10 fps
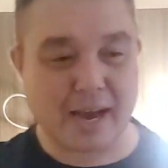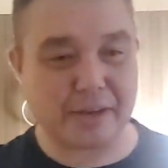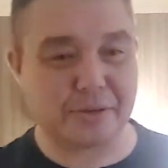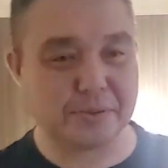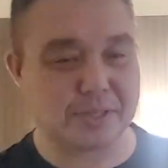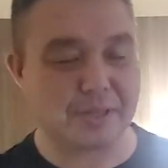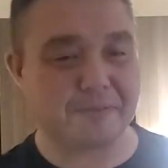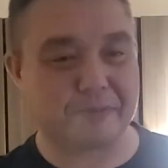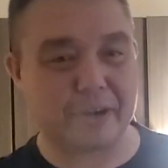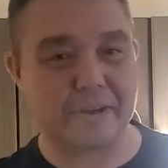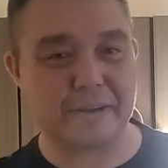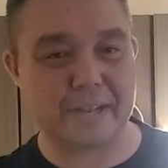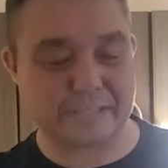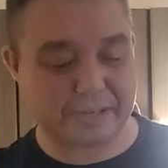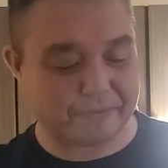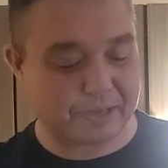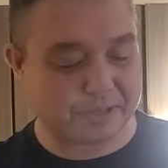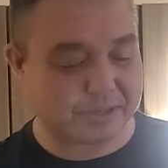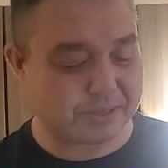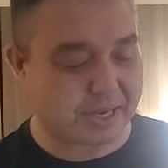I do see the fire in AJ
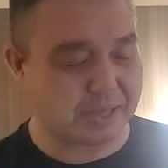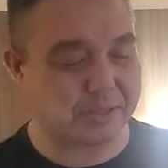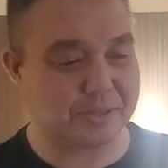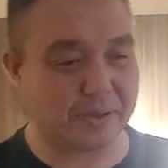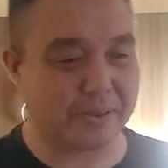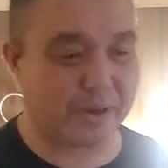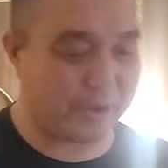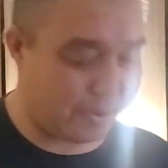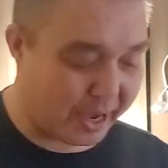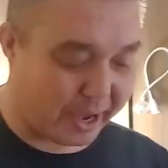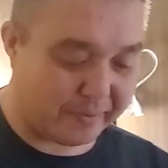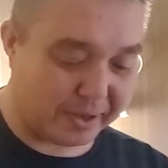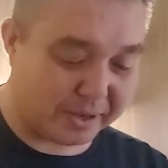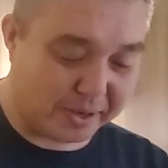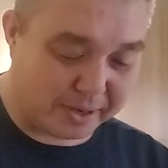Fletcher's eyes, so there you have it.